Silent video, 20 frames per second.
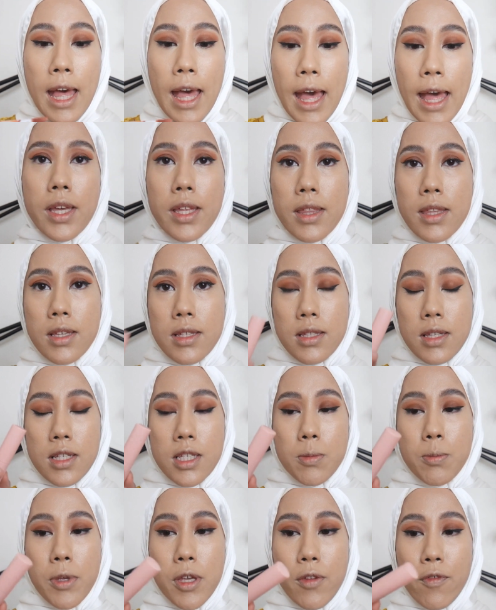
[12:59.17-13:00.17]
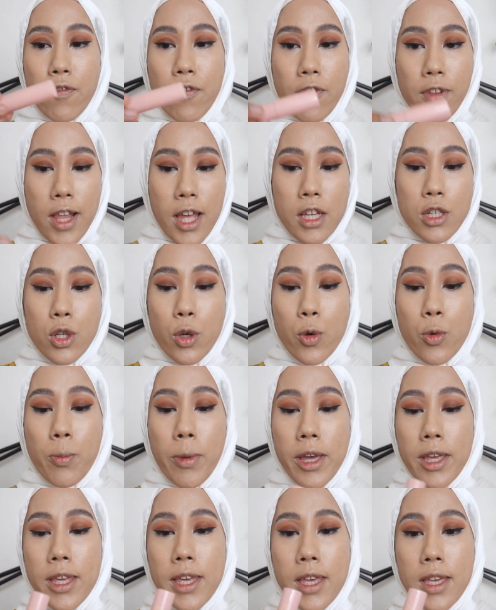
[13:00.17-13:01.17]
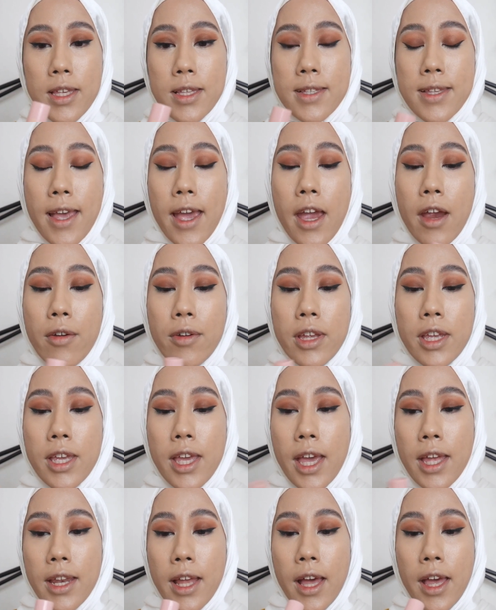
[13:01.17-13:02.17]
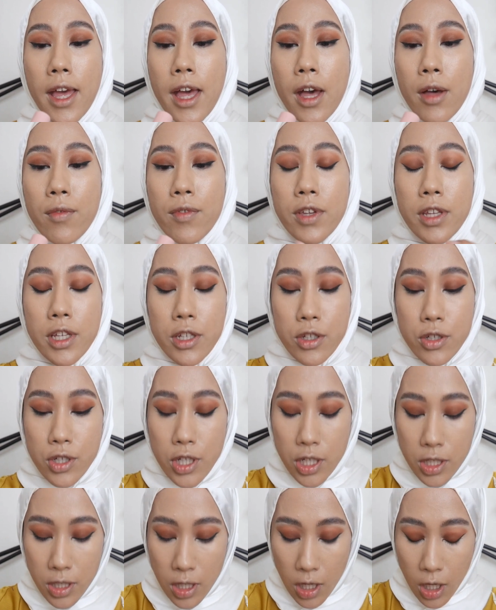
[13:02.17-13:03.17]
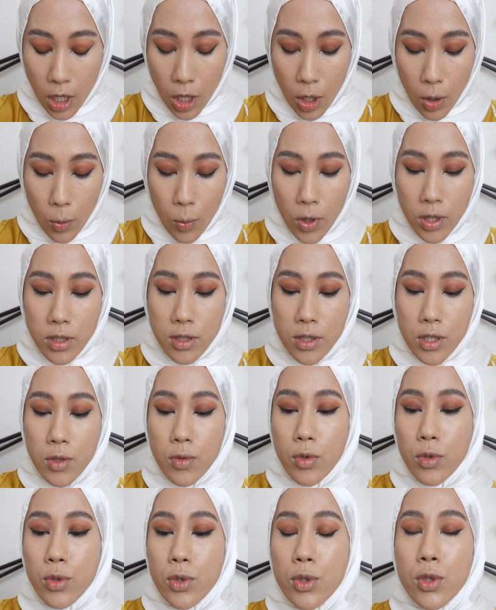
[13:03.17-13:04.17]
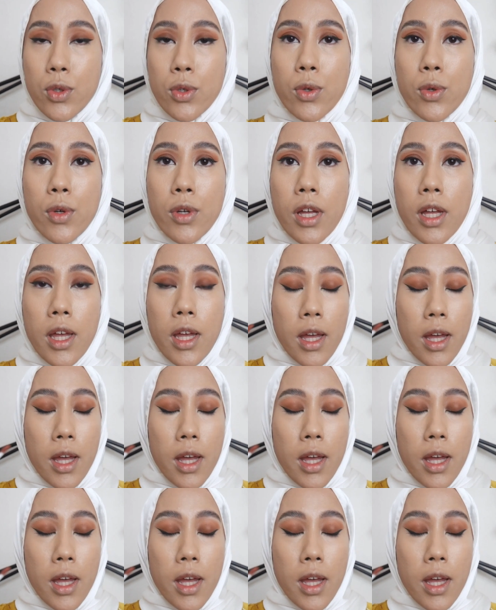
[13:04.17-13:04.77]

Okay, this is Pinkflash of my case Airy, and I have it in the shade 102.